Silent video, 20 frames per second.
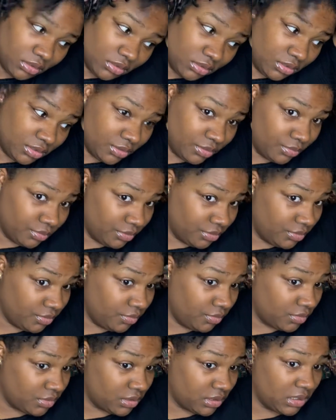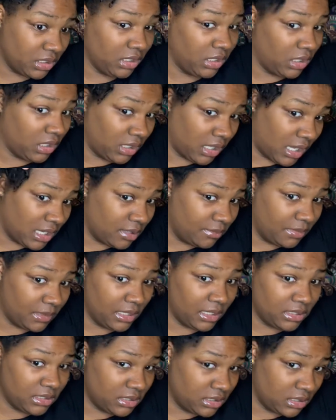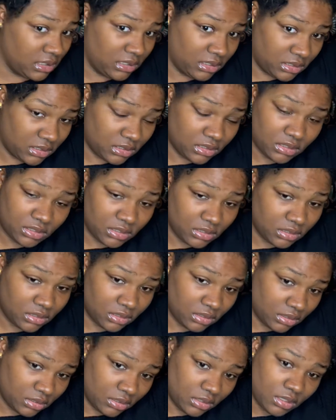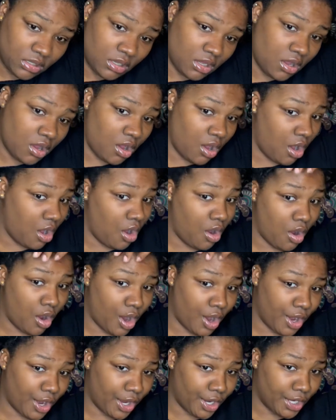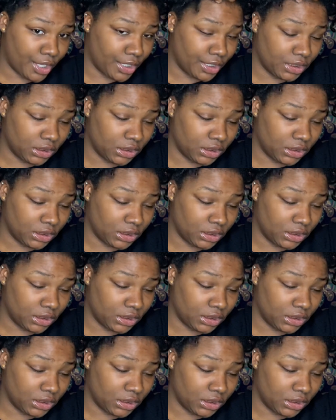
the roots in a lot of places are,